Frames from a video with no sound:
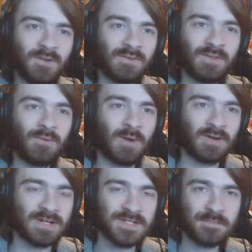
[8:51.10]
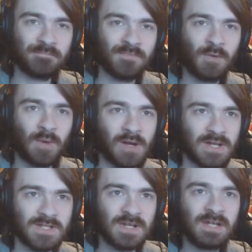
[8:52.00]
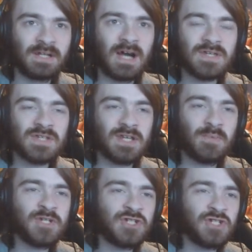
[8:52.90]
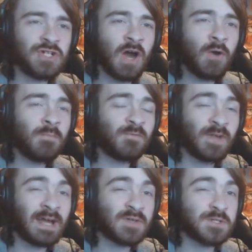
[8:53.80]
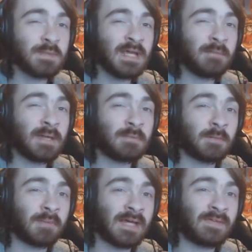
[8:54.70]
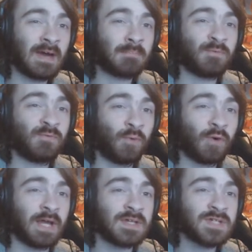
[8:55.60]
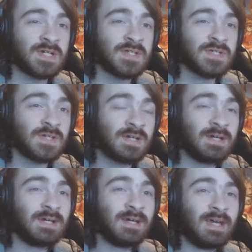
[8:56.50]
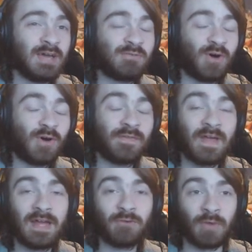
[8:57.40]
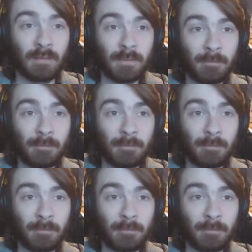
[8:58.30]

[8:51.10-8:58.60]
No worries. No worries. Gastly, we should hopefully outspeed and be able to bite that before it hits us. If not, then rip.